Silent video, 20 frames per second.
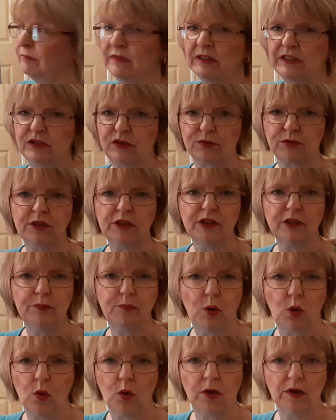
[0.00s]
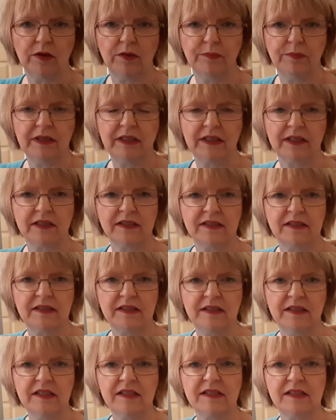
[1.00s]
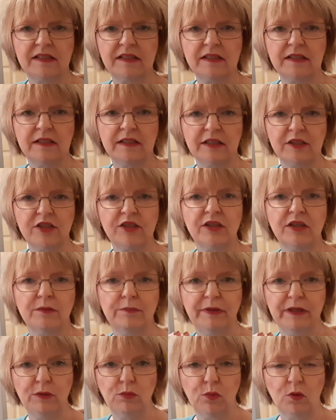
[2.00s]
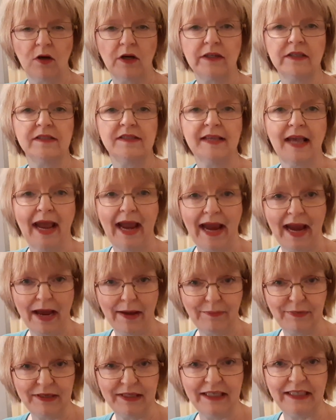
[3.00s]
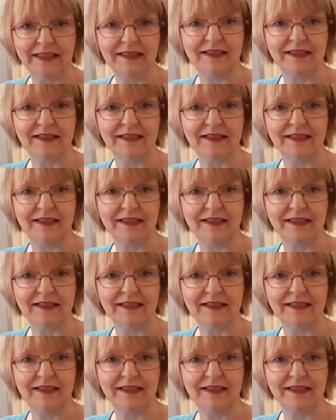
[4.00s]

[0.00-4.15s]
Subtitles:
It's really important because this could be what is happening